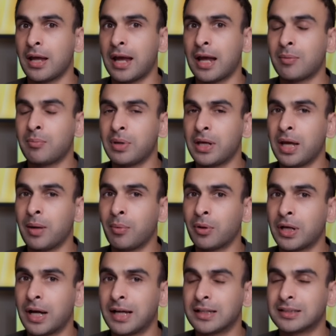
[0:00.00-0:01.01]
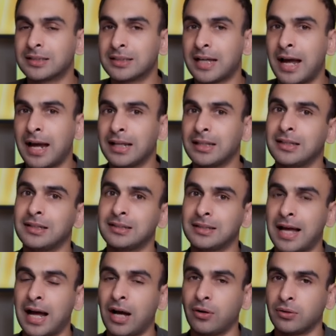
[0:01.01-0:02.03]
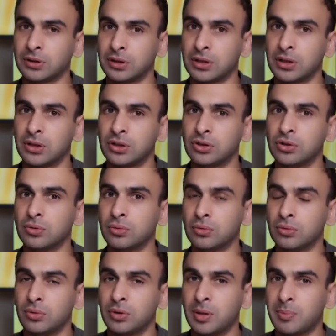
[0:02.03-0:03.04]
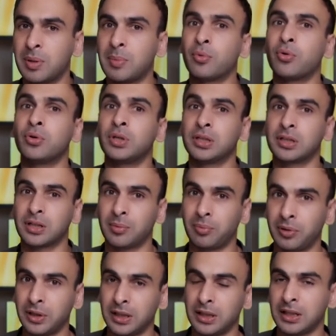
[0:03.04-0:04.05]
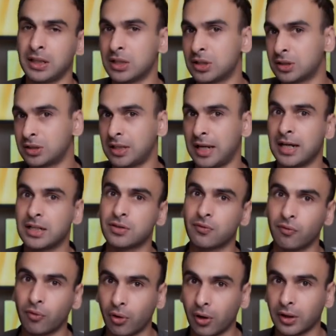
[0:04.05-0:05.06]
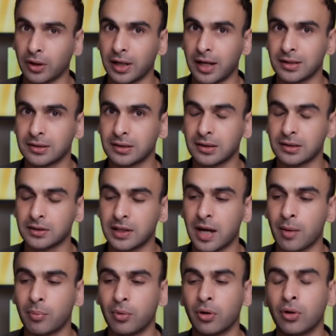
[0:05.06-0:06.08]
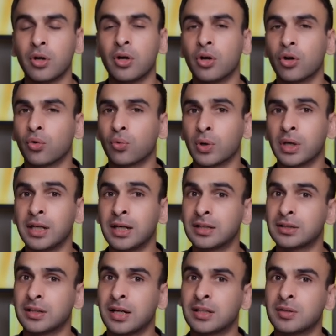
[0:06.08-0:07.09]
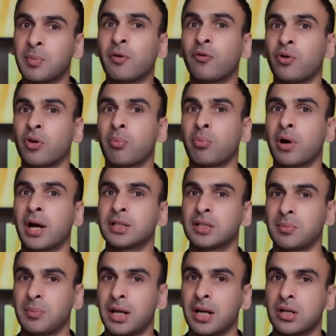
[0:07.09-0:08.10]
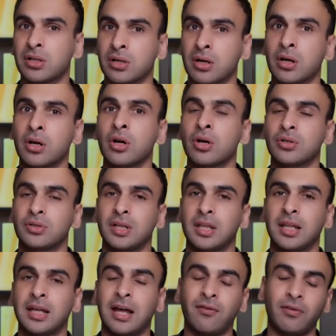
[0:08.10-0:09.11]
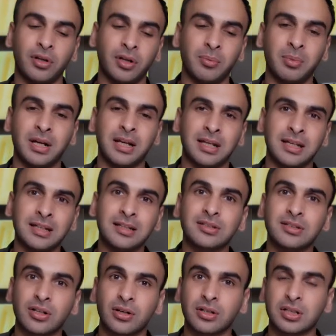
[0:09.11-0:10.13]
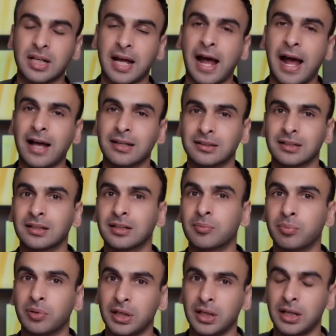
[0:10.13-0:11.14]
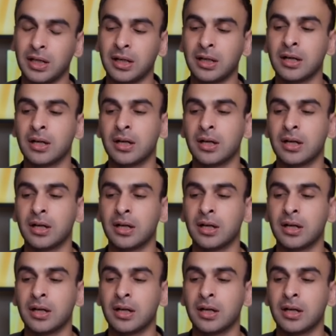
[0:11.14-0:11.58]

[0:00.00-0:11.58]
and be able to assign these out to the people who need to complete each stage of work, as an example. Really, it's meant for your project manager so that they have a little bit easier task in completing